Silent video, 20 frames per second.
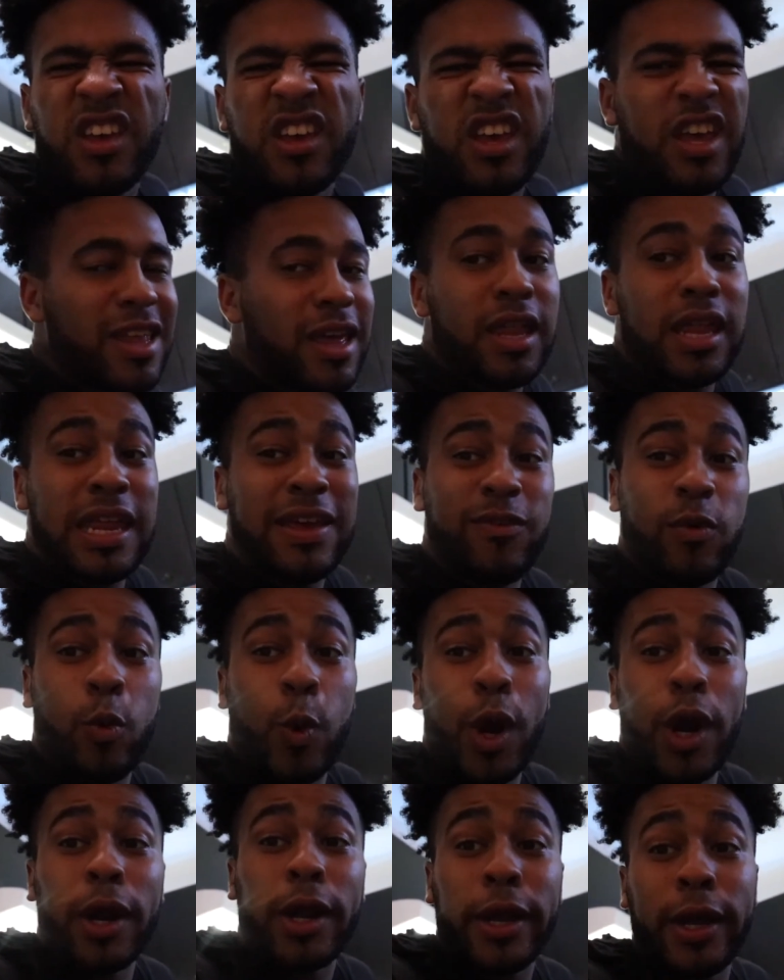It doesn't even
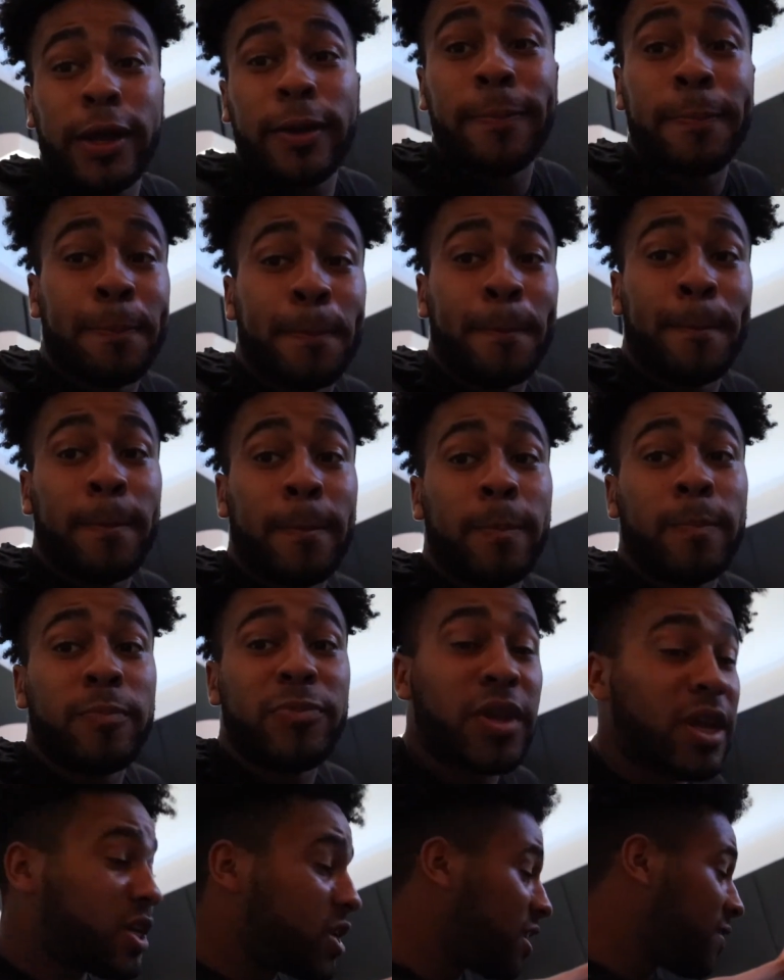work. It
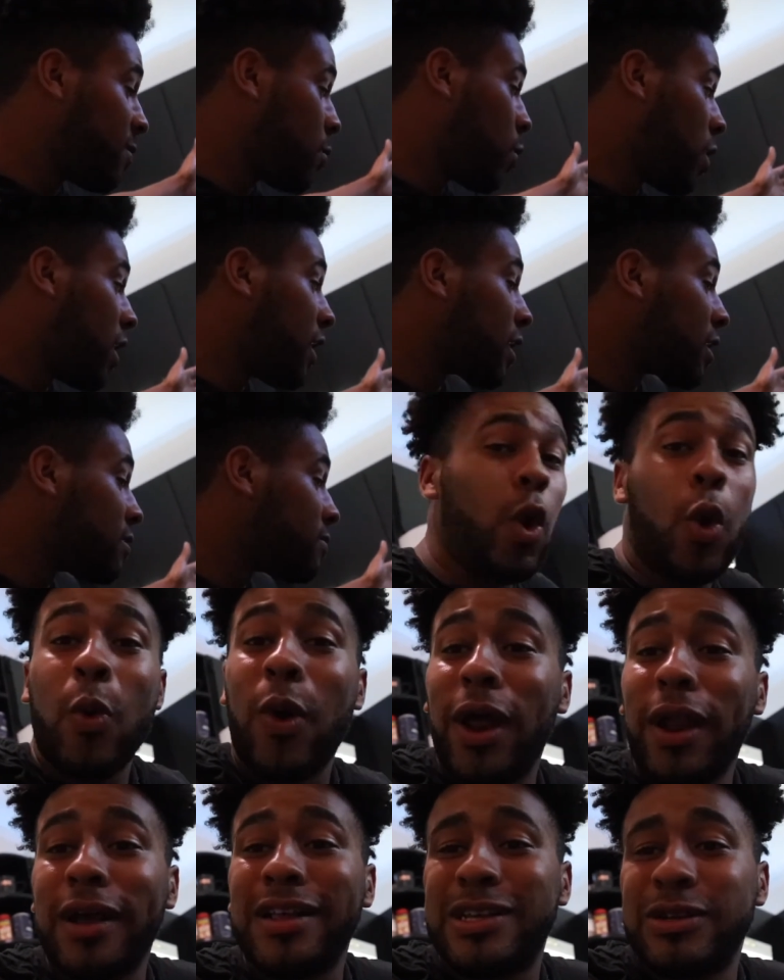doesn't even work.
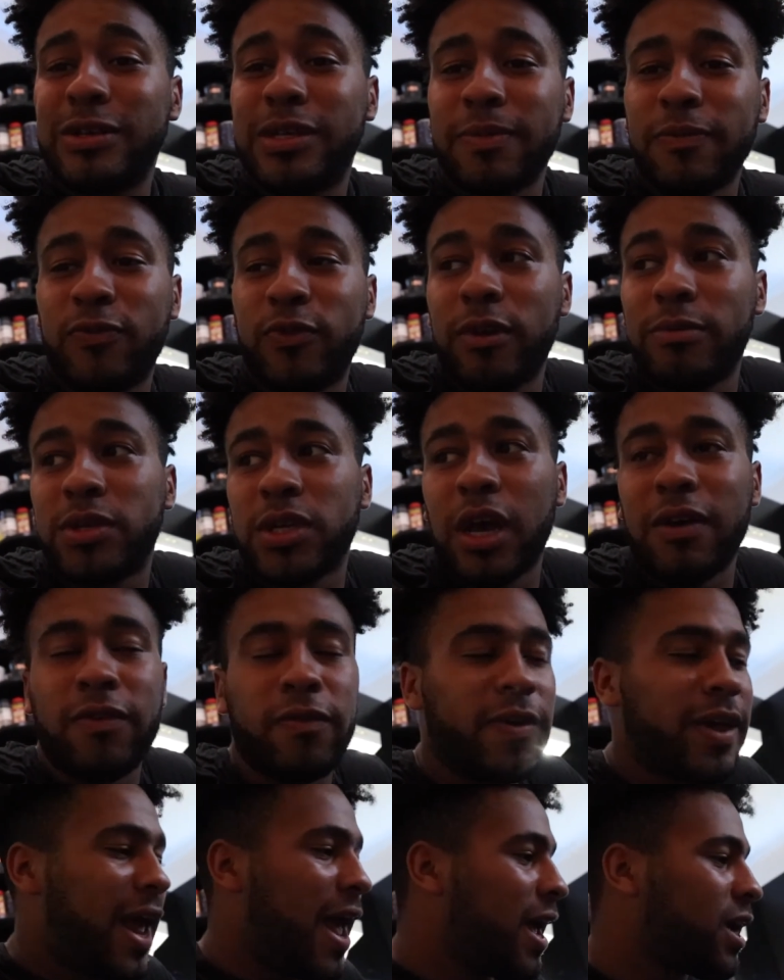Why not do some flips off
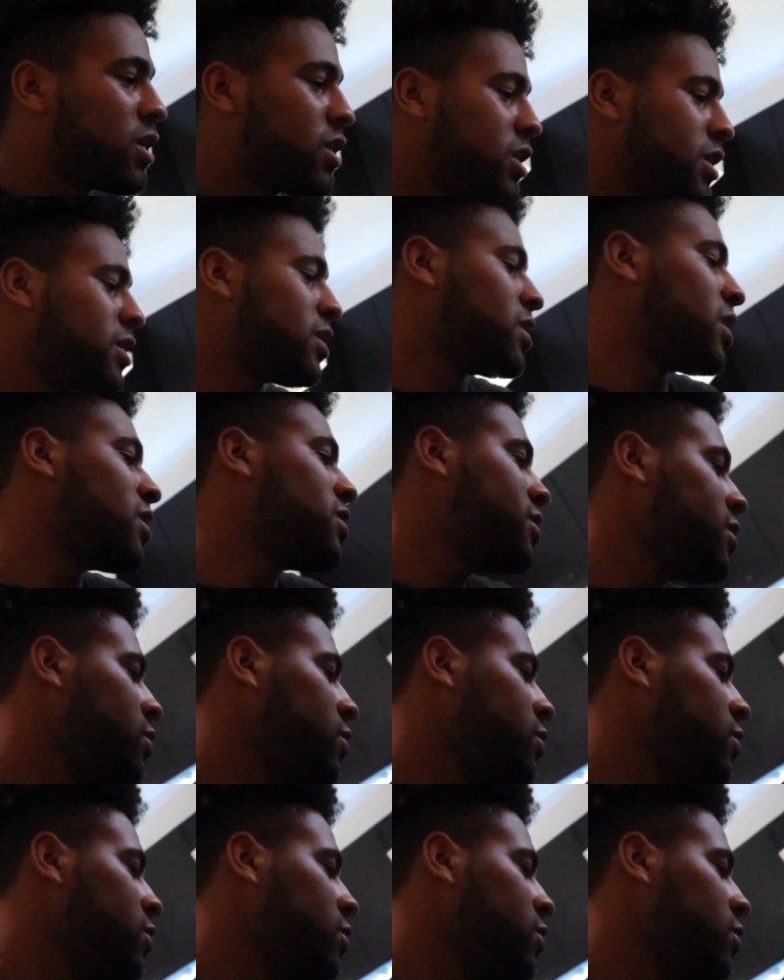of it? Actually, does